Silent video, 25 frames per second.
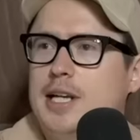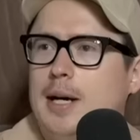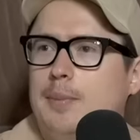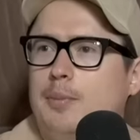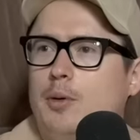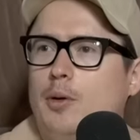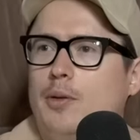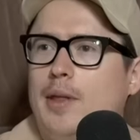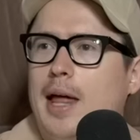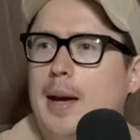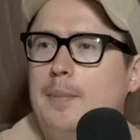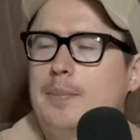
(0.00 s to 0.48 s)
up
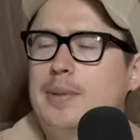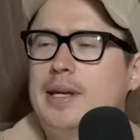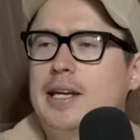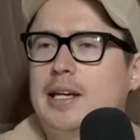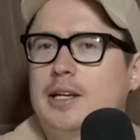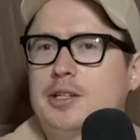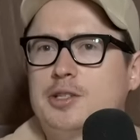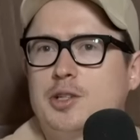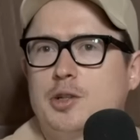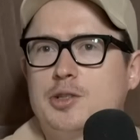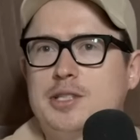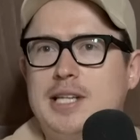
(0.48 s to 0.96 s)
on that
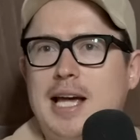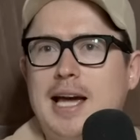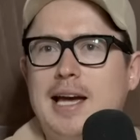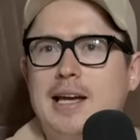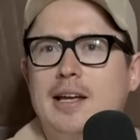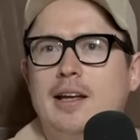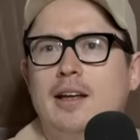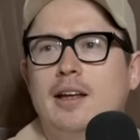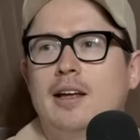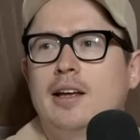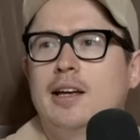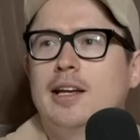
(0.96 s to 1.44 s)
pick. So
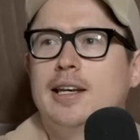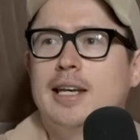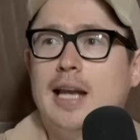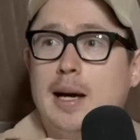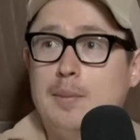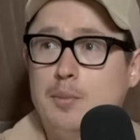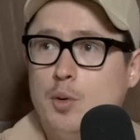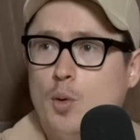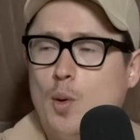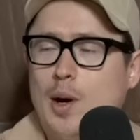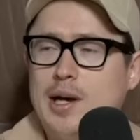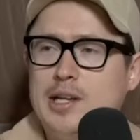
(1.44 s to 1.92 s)
say
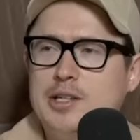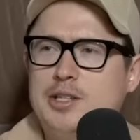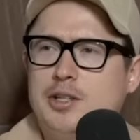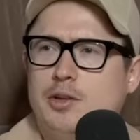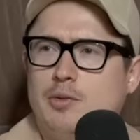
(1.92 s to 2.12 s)
number one is